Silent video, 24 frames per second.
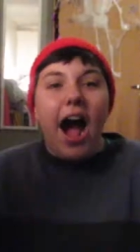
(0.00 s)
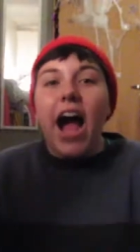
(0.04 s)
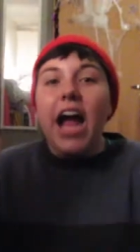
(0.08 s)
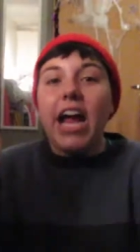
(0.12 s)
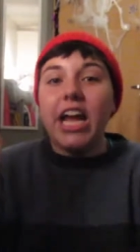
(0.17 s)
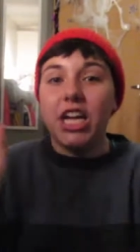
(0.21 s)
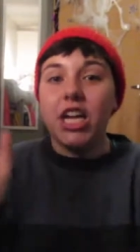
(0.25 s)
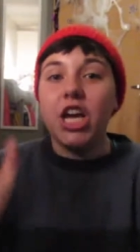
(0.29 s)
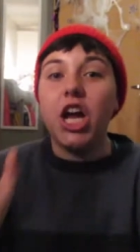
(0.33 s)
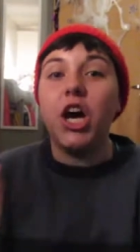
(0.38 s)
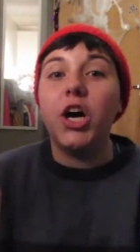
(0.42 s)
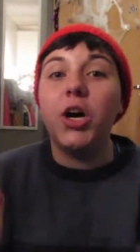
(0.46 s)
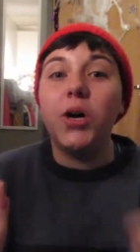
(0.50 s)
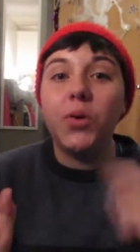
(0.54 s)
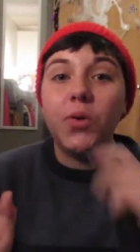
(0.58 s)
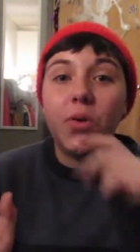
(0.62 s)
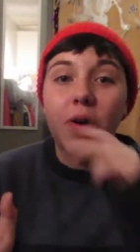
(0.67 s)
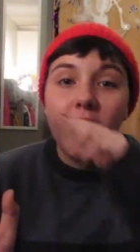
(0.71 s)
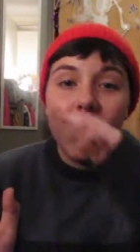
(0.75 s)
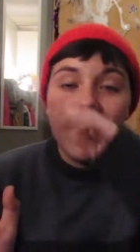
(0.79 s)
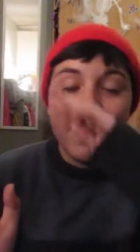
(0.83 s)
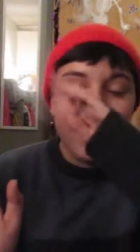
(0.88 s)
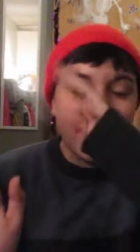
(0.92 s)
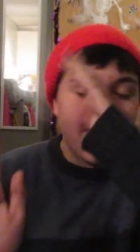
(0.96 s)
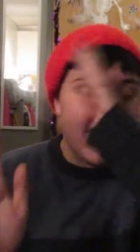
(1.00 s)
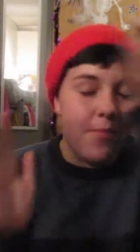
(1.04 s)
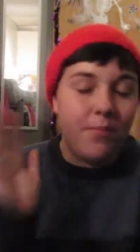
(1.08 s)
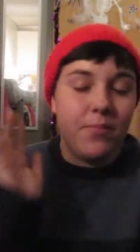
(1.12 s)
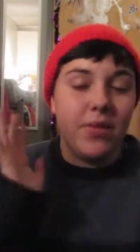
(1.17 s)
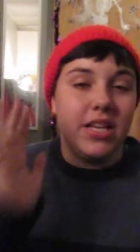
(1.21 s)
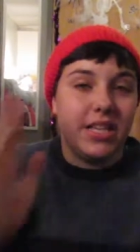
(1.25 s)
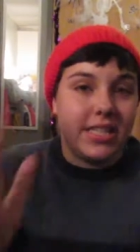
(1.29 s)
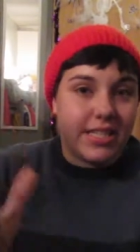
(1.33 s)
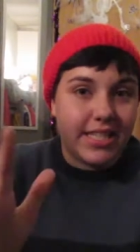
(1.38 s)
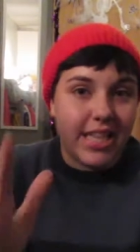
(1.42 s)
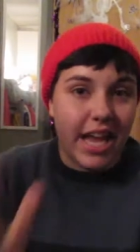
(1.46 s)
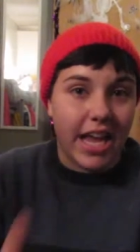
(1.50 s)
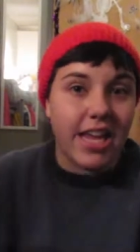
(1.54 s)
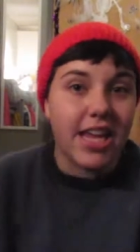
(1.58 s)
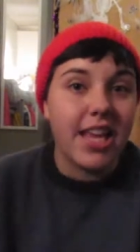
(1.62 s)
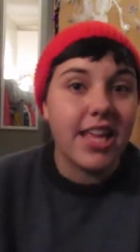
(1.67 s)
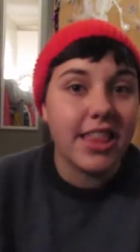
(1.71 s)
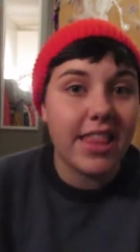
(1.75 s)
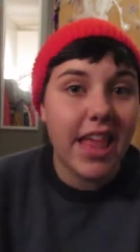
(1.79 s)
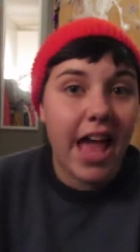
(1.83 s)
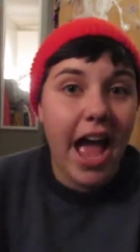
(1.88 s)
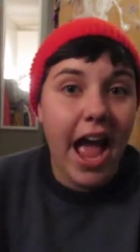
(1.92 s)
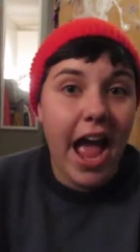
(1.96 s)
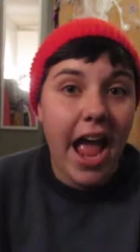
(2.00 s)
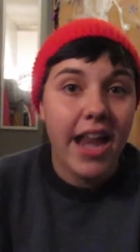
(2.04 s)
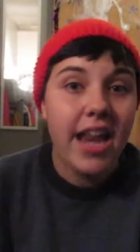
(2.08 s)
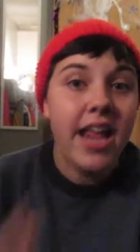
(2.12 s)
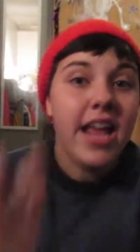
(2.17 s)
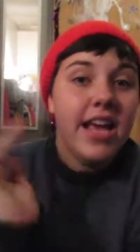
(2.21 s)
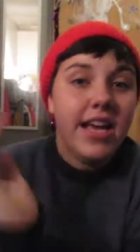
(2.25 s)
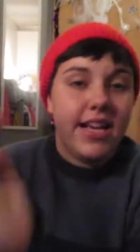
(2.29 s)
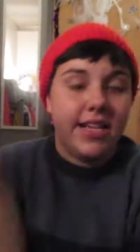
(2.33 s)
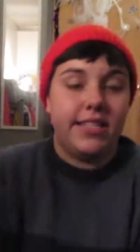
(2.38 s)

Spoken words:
I know that me saying that,